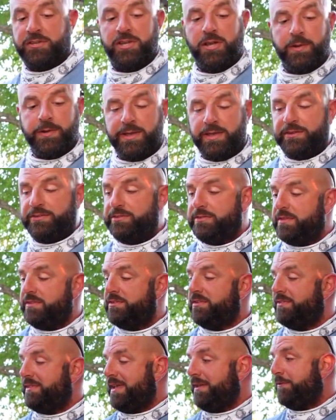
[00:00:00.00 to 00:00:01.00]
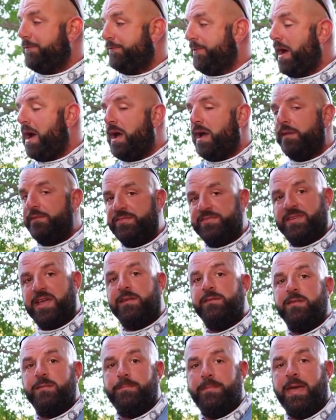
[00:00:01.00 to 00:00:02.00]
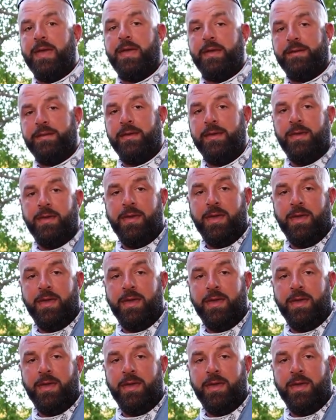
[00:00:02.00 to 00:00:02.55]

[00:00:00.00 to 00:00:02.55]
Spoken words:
curious, this is a 5'7" bed.